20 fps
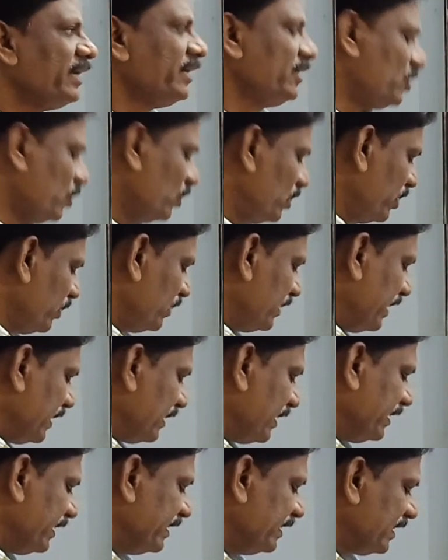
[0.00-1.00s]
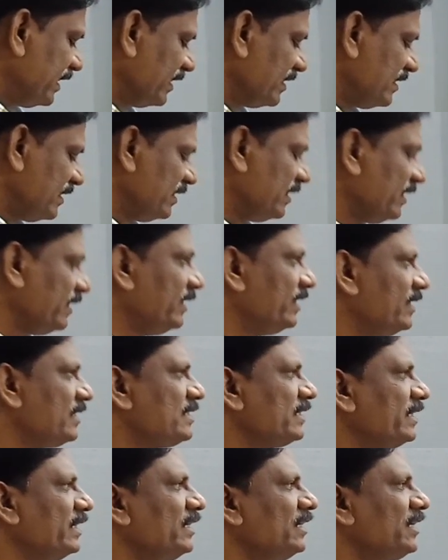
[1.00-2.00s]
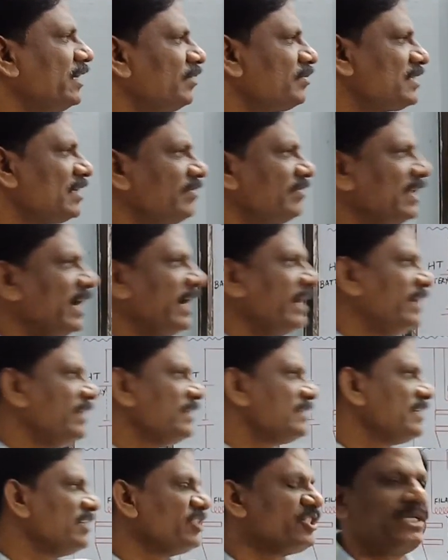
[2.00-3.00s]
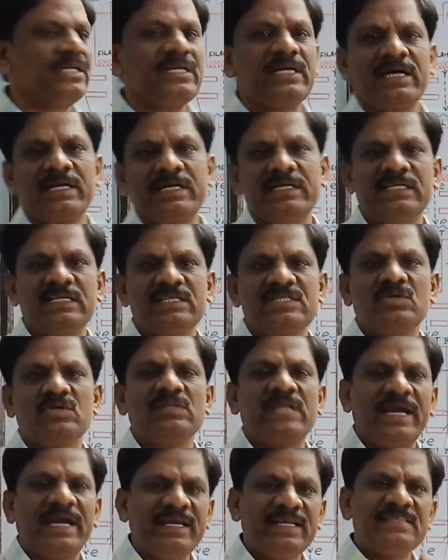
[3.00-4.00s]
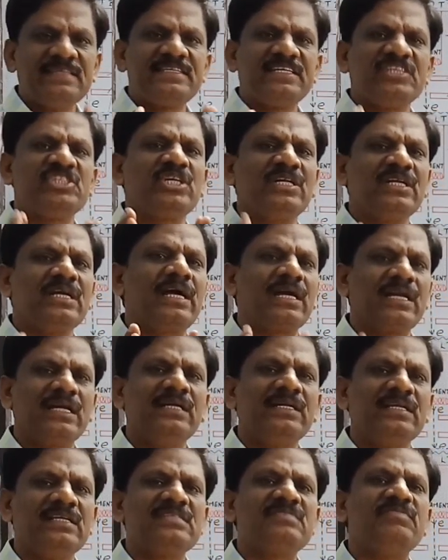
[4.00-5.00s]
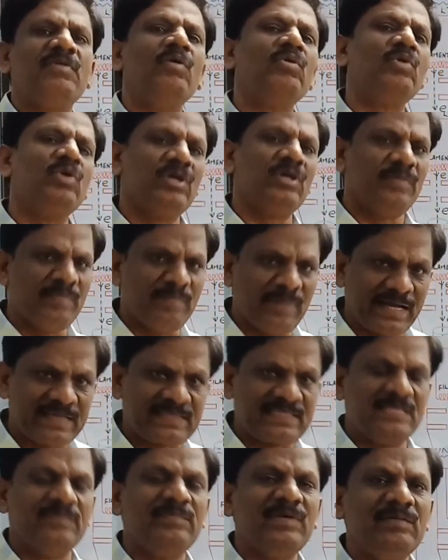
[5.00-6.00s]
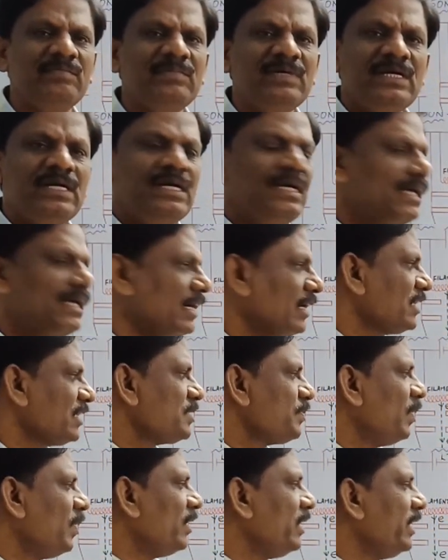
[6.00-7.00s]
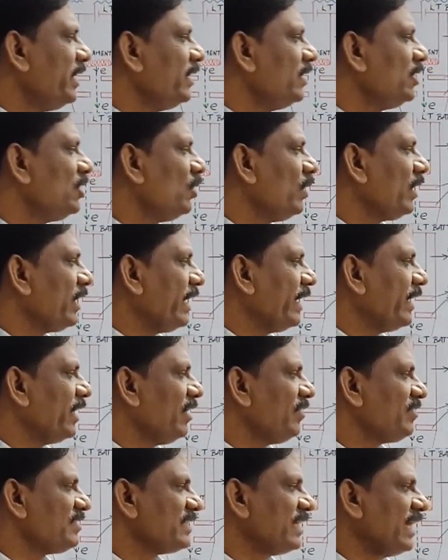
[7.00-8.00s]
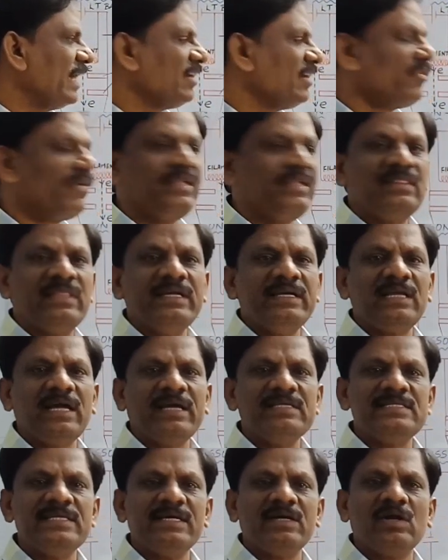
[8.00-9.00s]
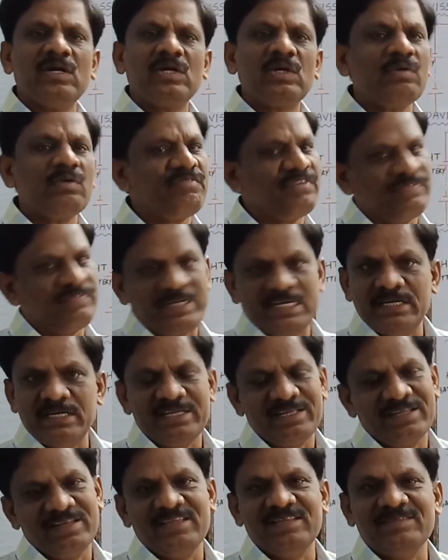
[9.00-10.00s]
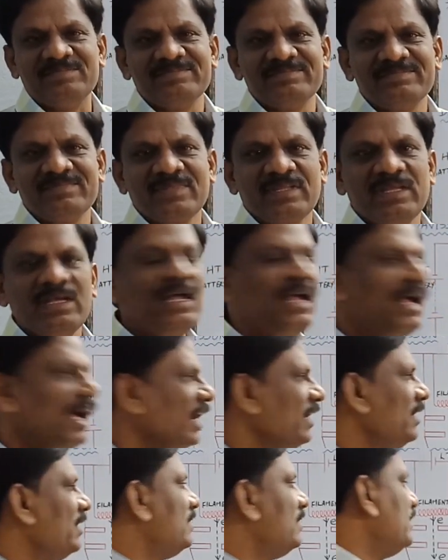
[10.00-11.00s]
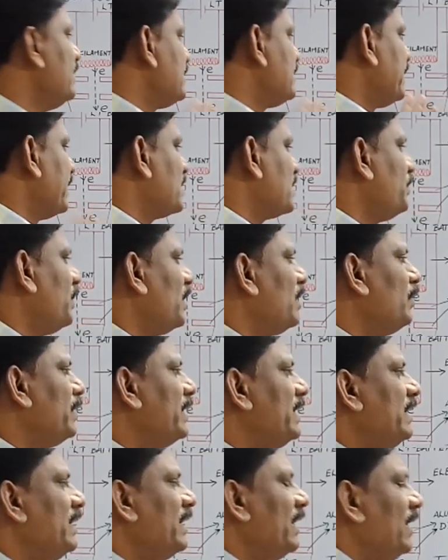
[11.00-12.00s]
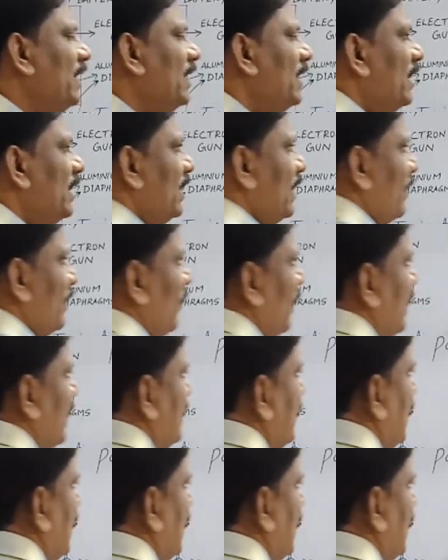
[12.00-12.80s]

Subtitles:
I told you that the intensity is in terms of the ionization current. So the ionization current is found to be maximum corresponding to an angle of scattering theta is equal to 50 degree. And this experiment was